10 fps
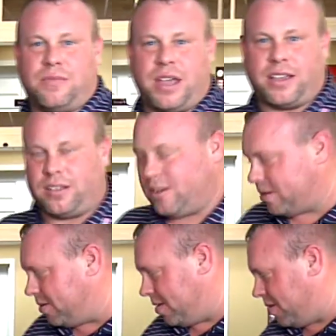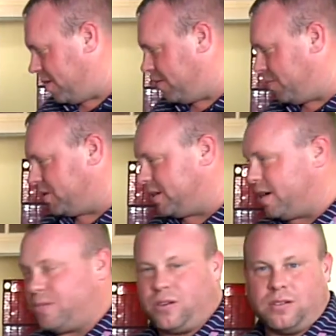to make it look
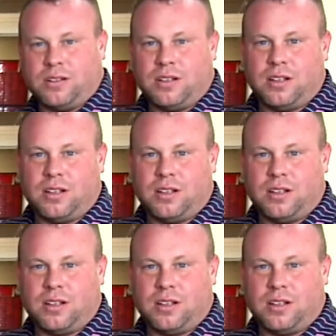presentable.